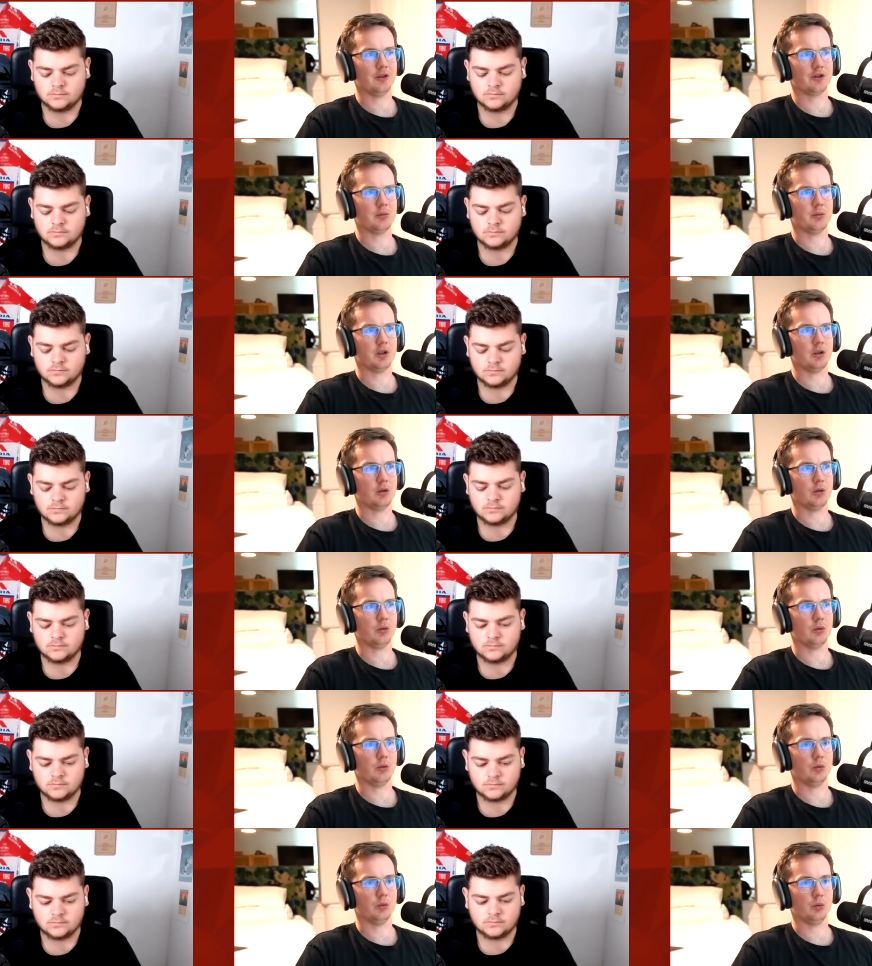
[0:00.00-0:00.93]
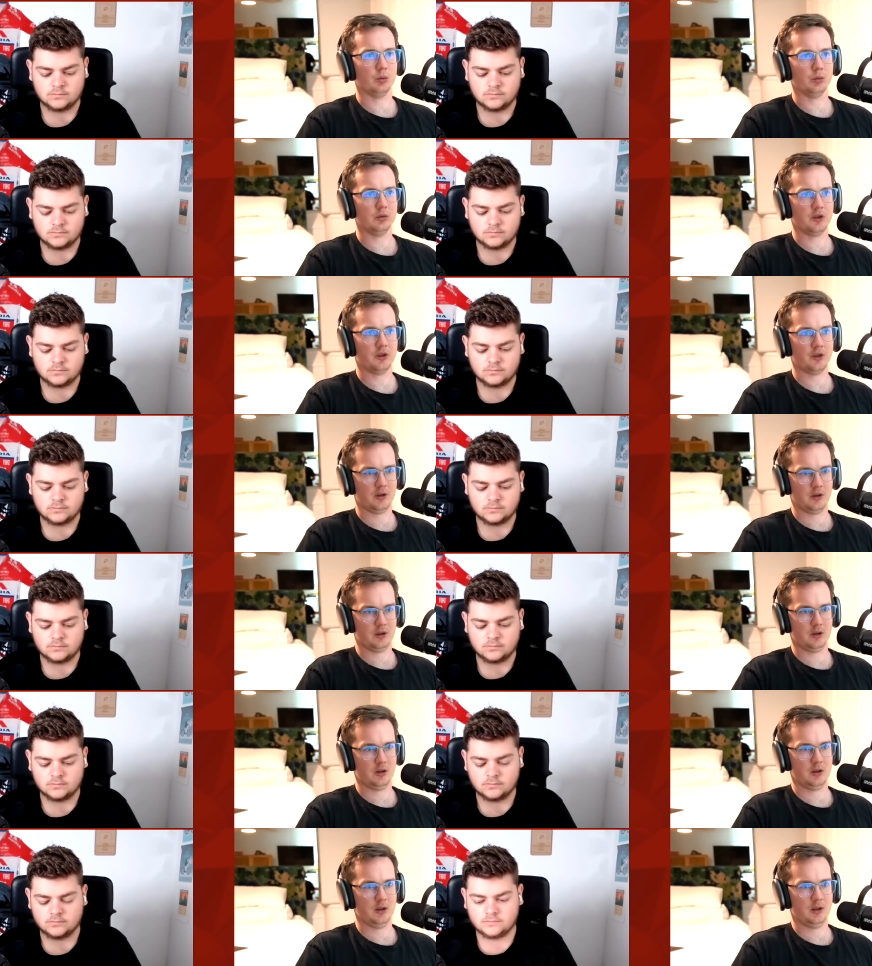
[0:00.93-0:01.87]
Speaker 1: to be called
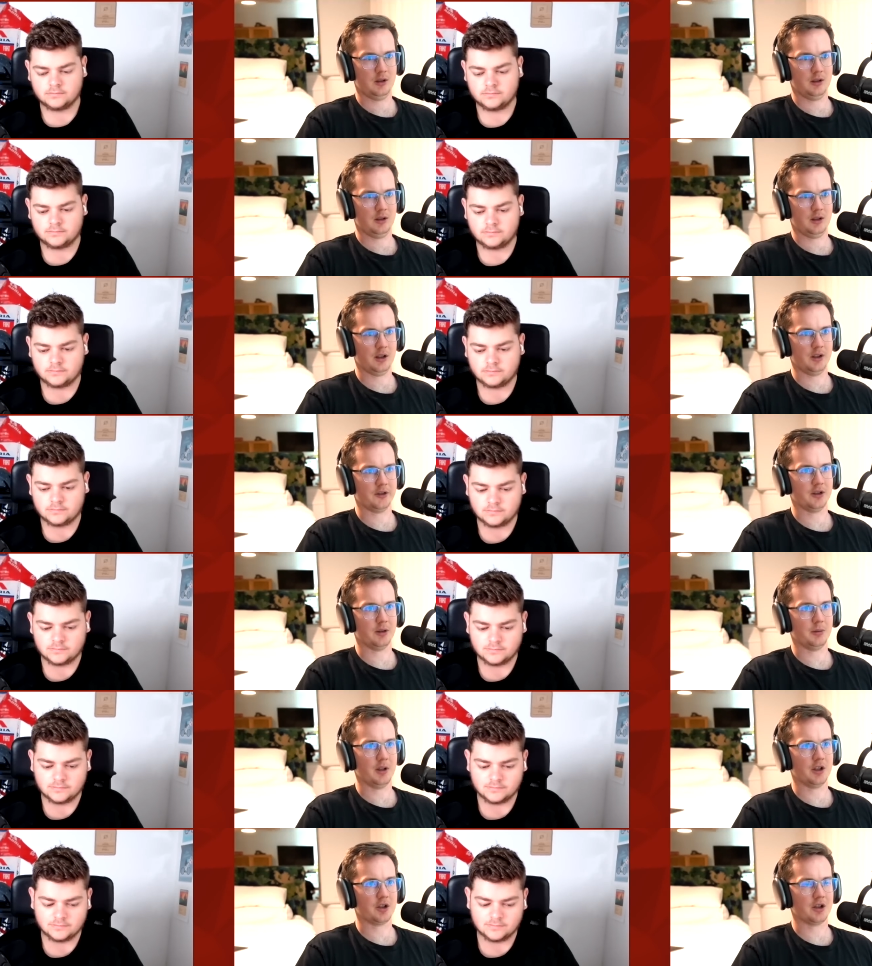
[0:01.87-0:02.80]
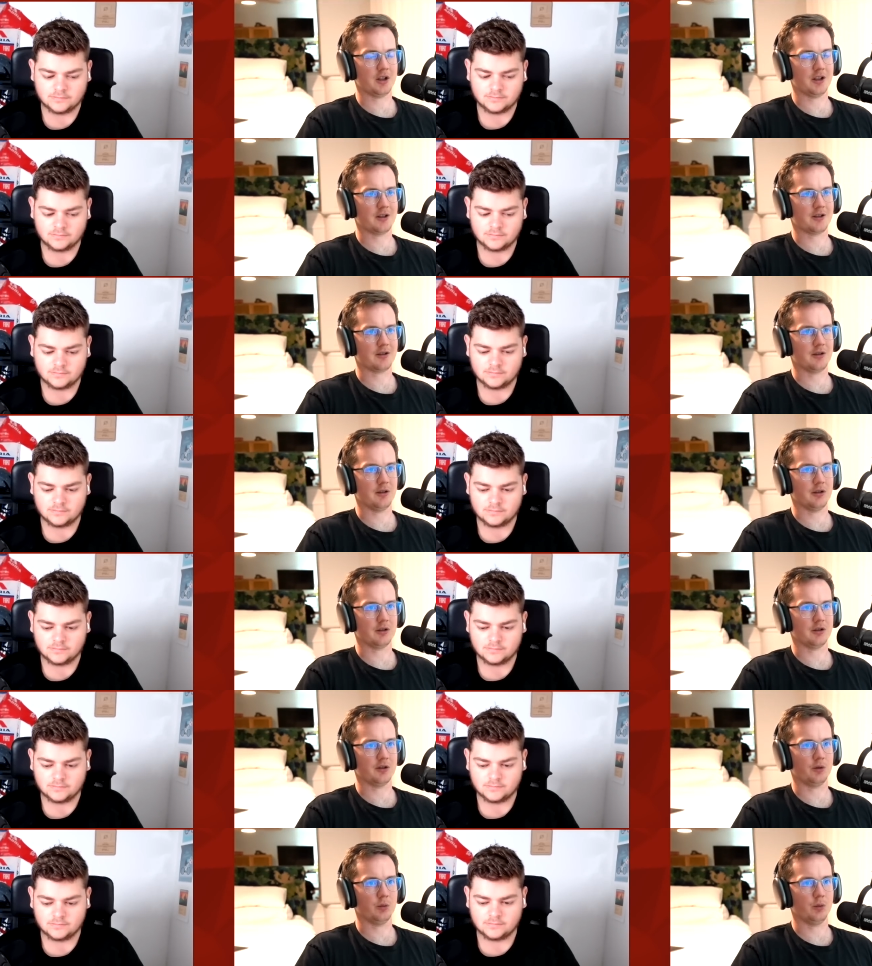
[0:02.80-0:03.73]
Antoine Machet
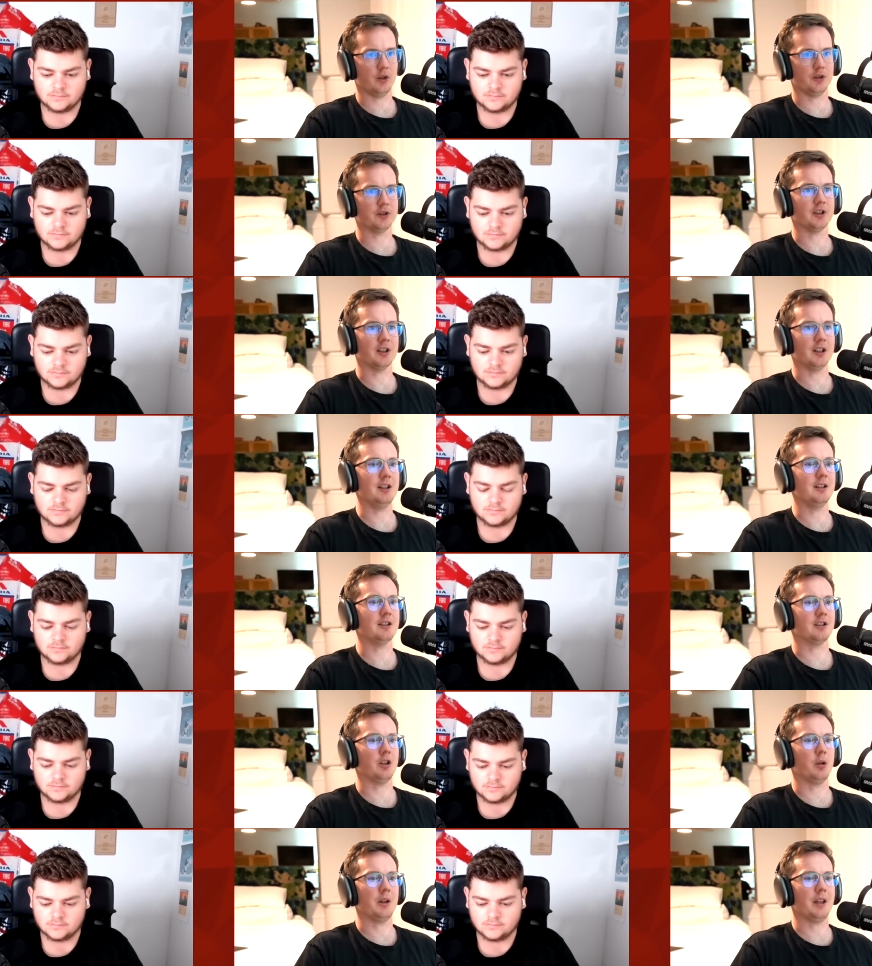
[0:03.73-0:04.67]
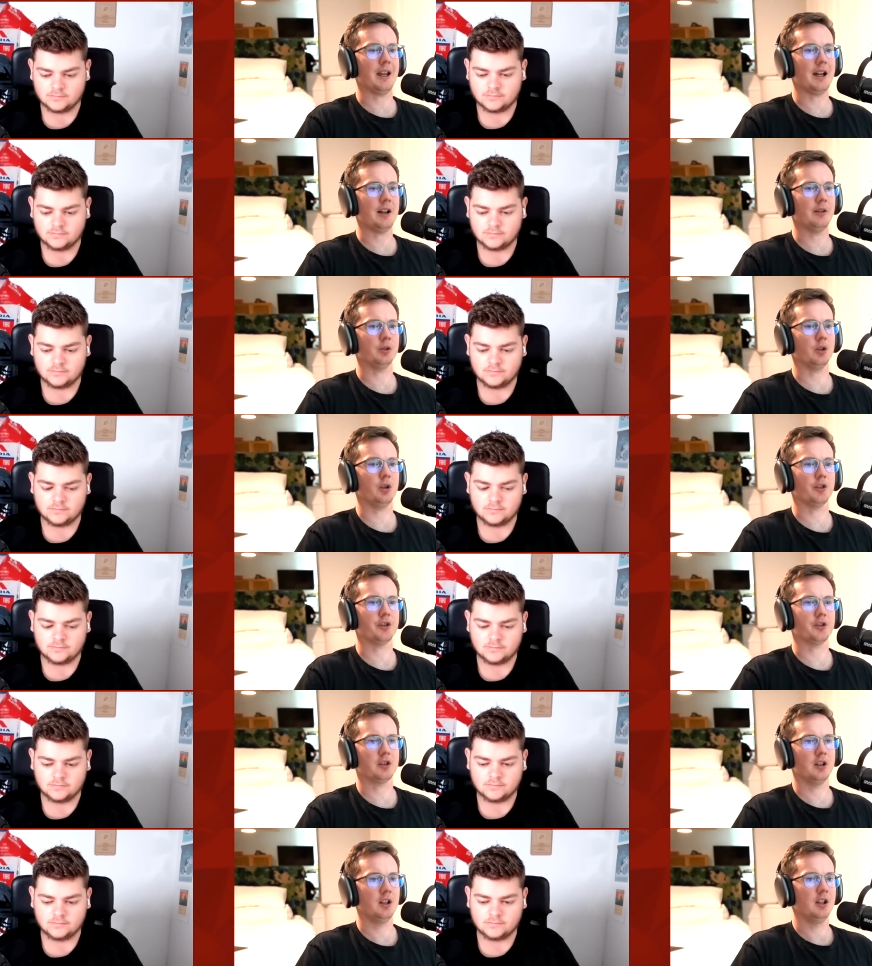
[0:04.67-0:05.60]
Circus Wanty. So we have
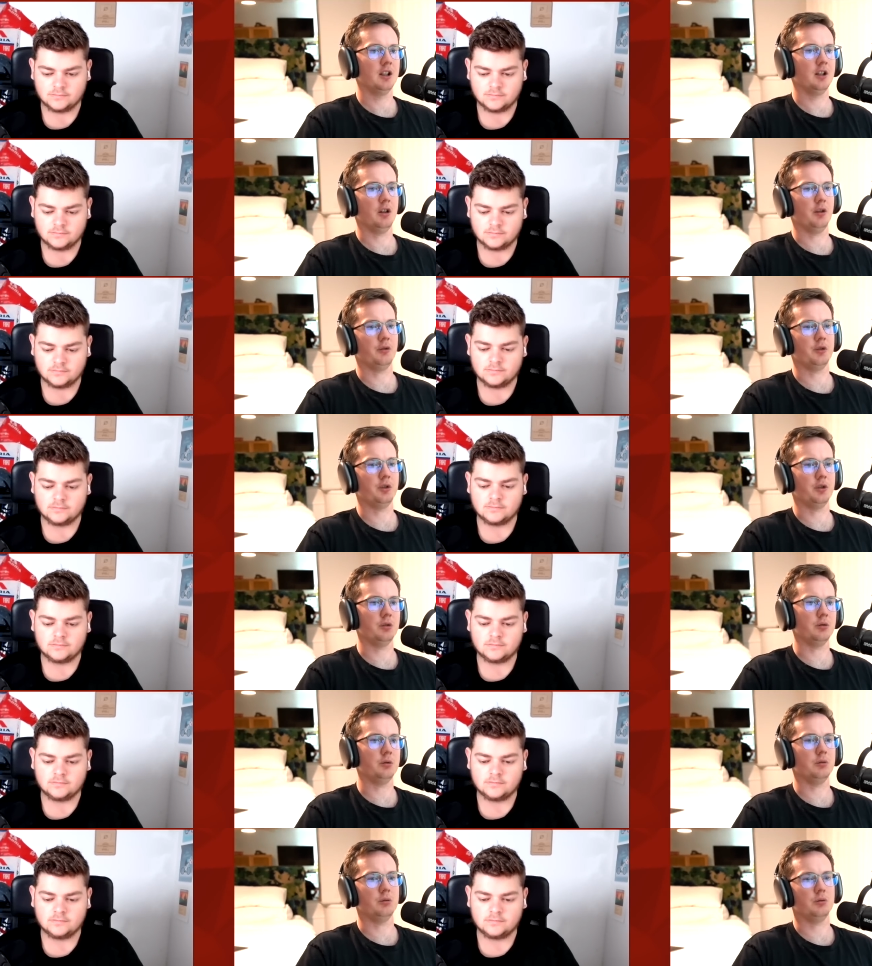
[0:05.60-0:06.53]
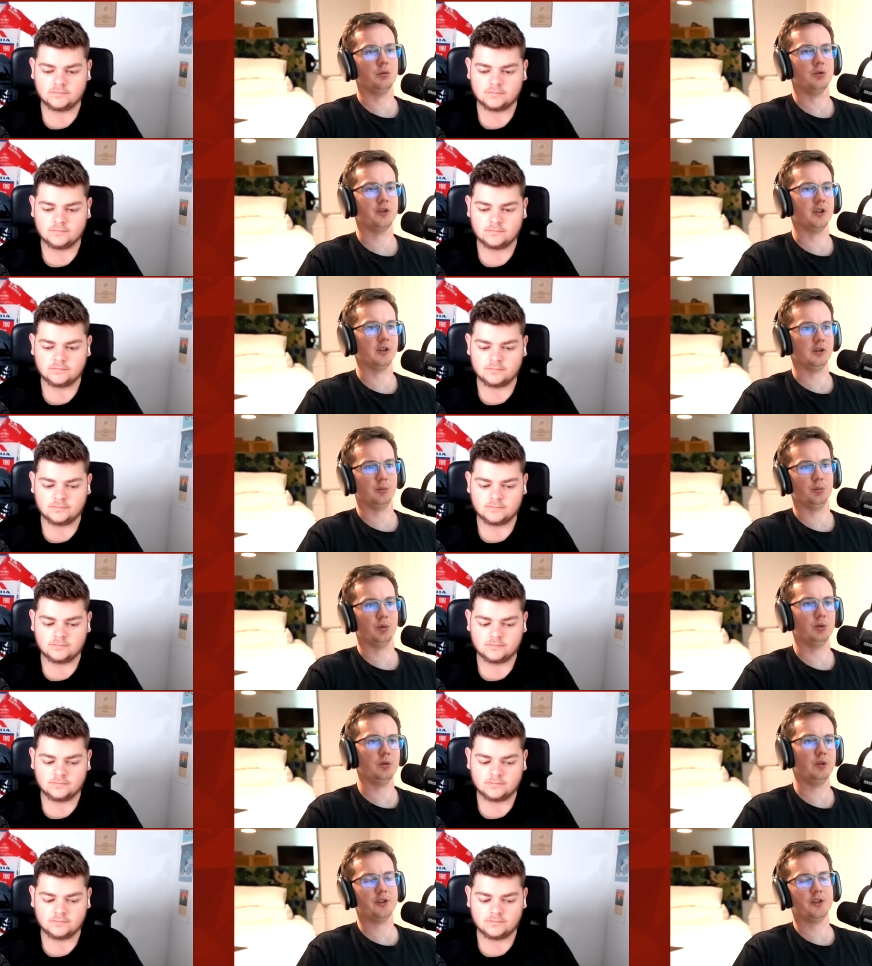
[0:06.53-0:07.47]
lost a few
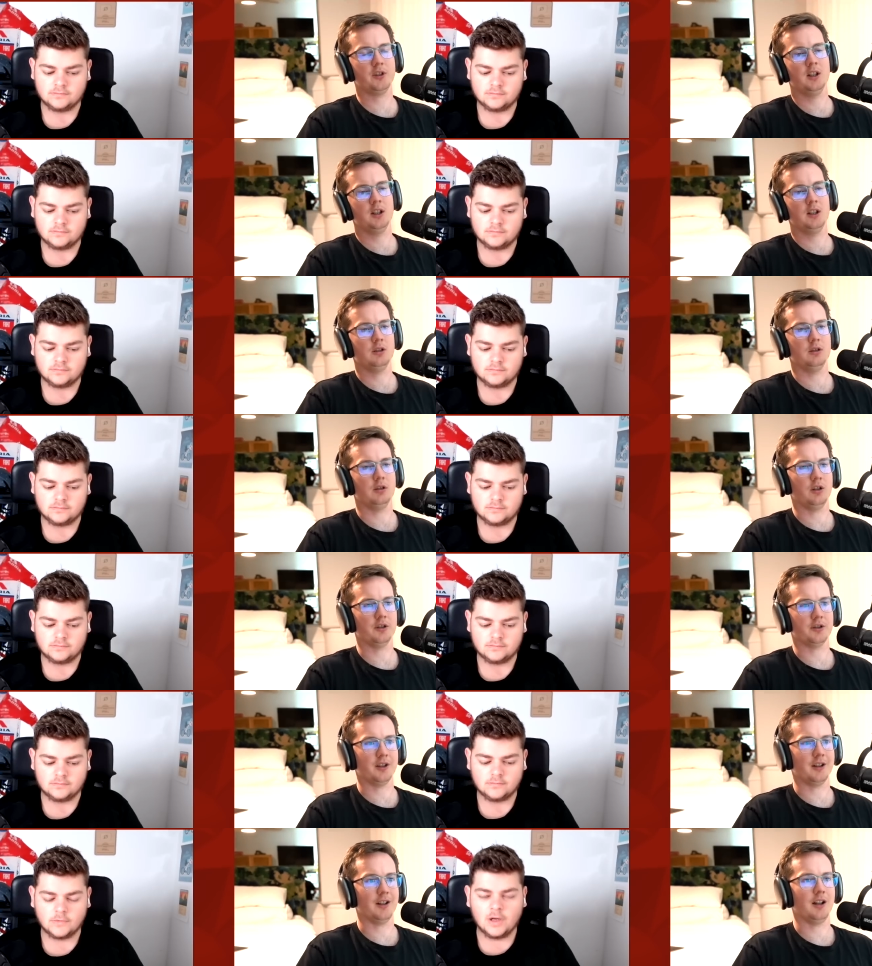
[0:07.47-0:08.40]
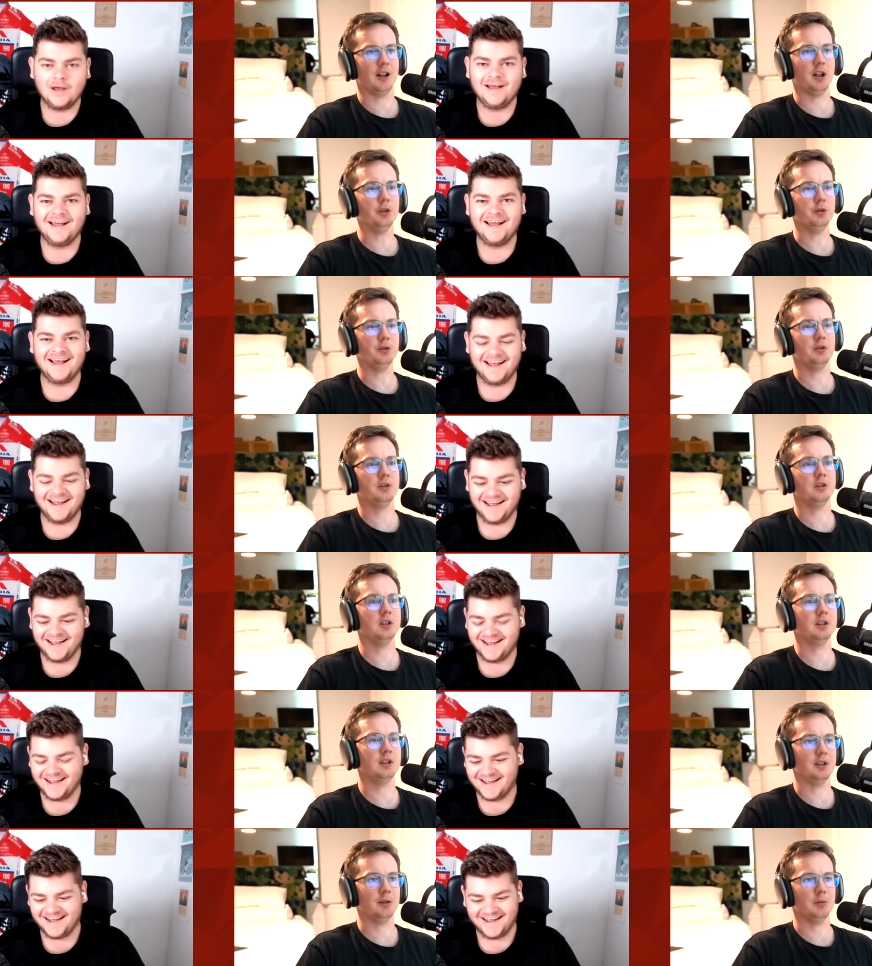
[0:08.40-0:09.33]
syllables. Not enough,
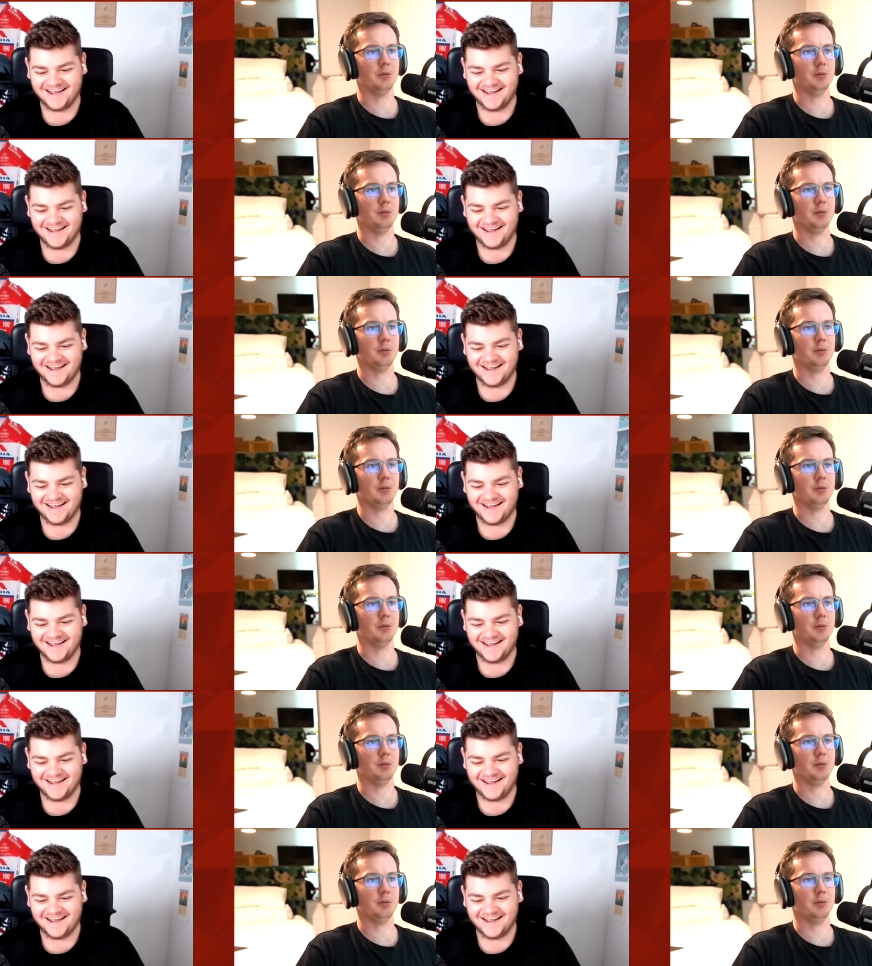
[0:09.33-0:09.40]
in